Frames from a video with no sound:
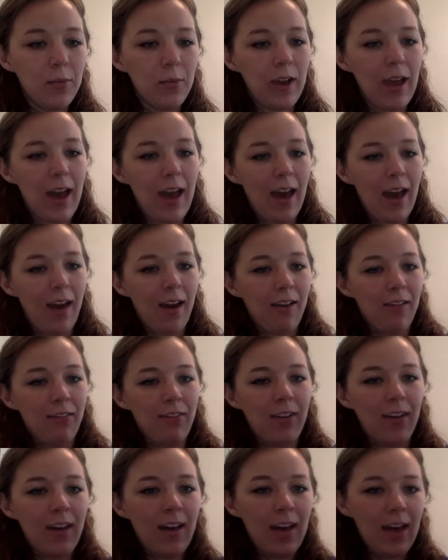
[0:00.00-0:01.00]
we have
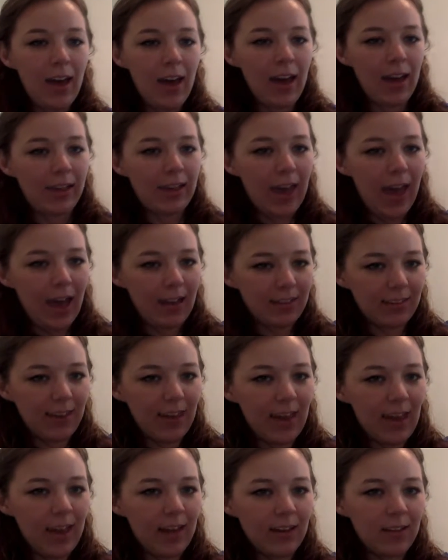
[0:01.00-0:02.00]
a gas
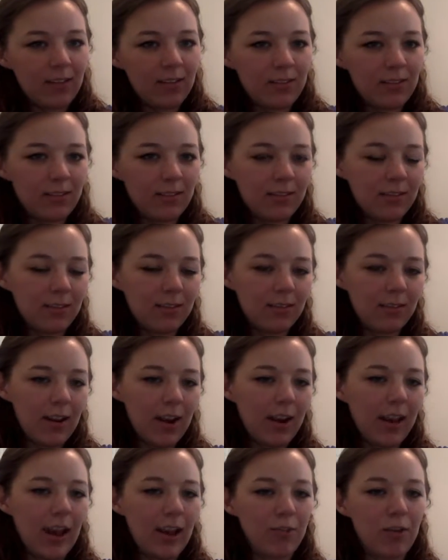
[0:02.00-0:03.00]
can,
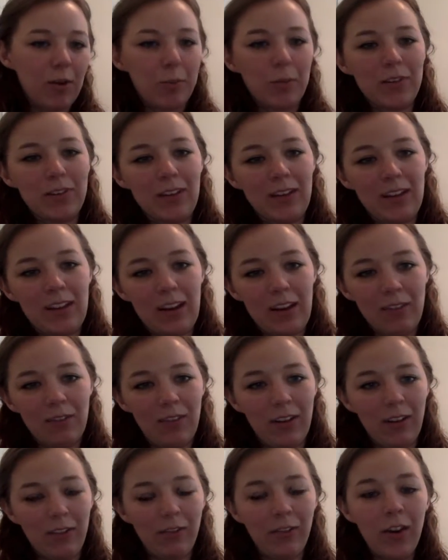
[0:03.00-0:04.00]
again representative
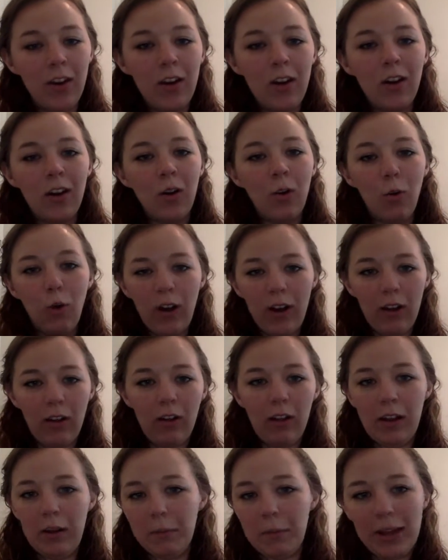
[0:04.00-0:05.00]
of
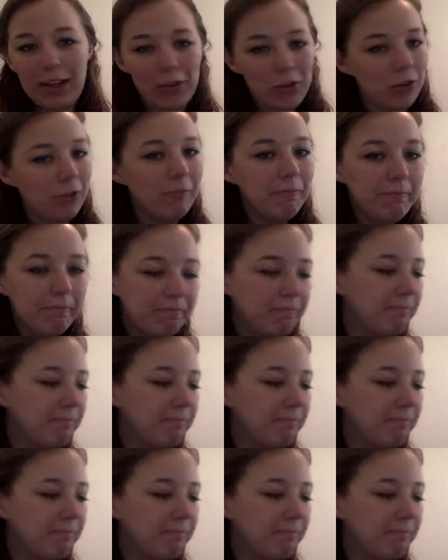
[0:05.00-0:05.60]
oil and petrol.